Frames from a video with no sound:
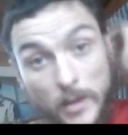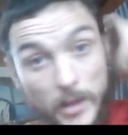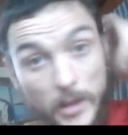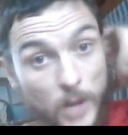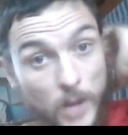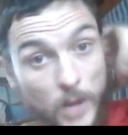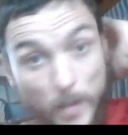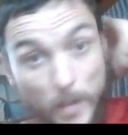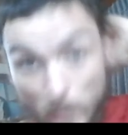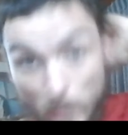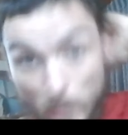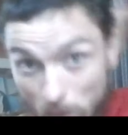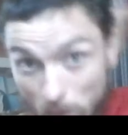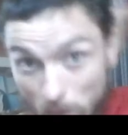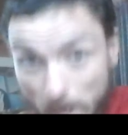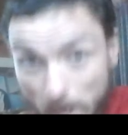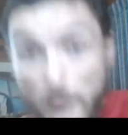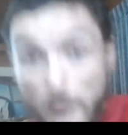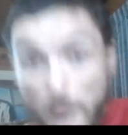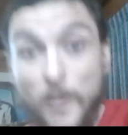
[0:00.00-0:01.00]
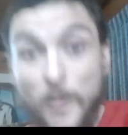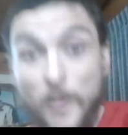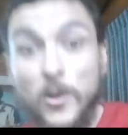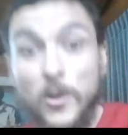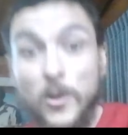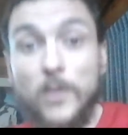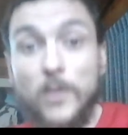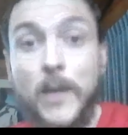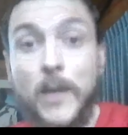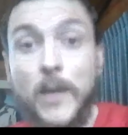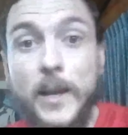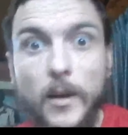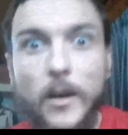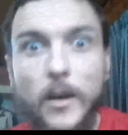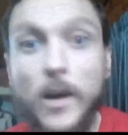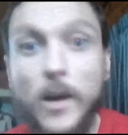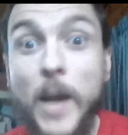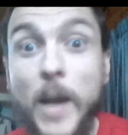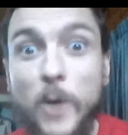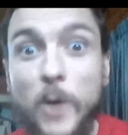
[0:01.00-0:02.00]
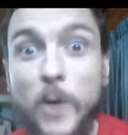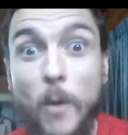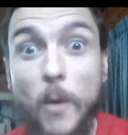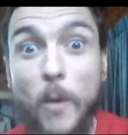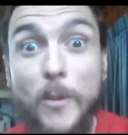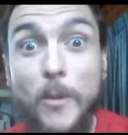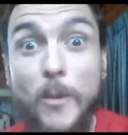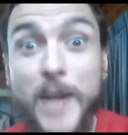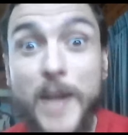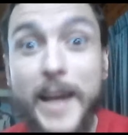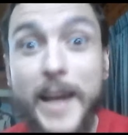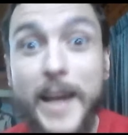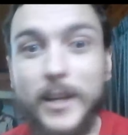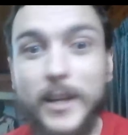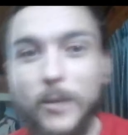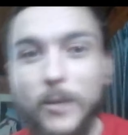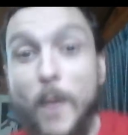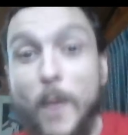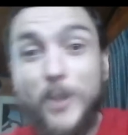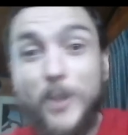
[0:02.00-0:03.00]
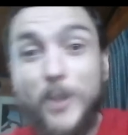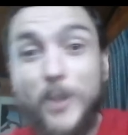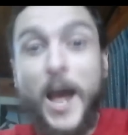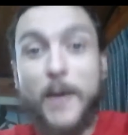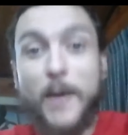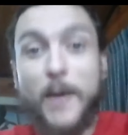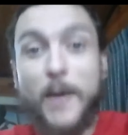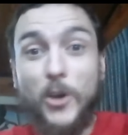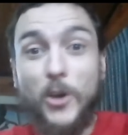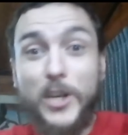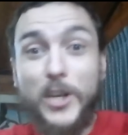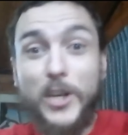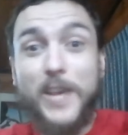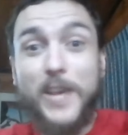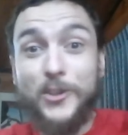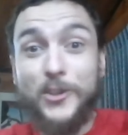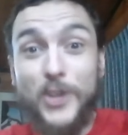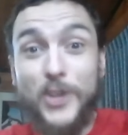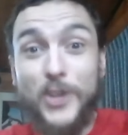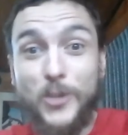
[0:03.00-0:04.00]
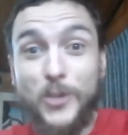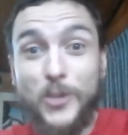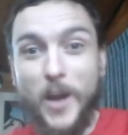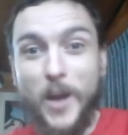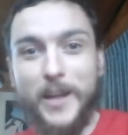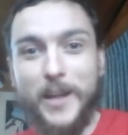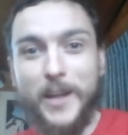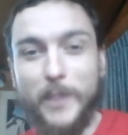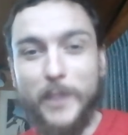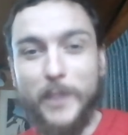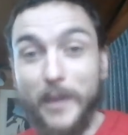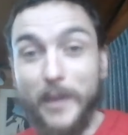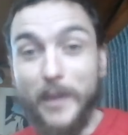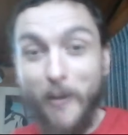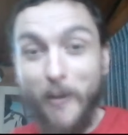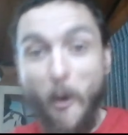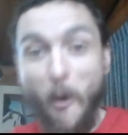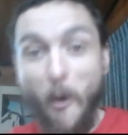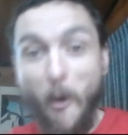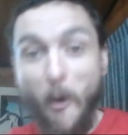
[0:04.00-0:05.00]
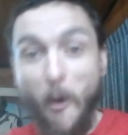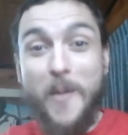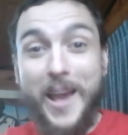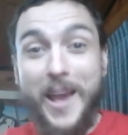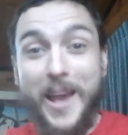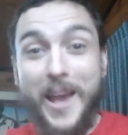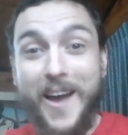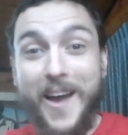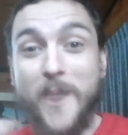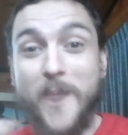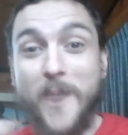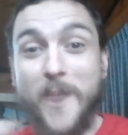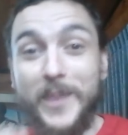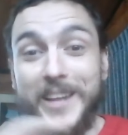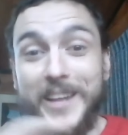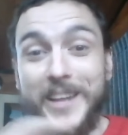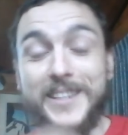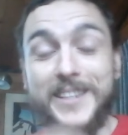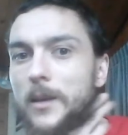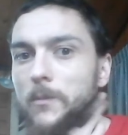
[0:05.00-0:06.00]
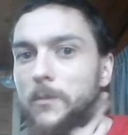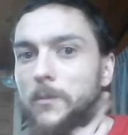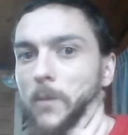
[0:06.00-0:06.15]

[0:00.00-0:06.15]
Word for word: So I remember a lot of that. I remember a lot of like, okay, we've got one more take, one more take. We've got to get this in this one, and being like, oh man, I hope I get this.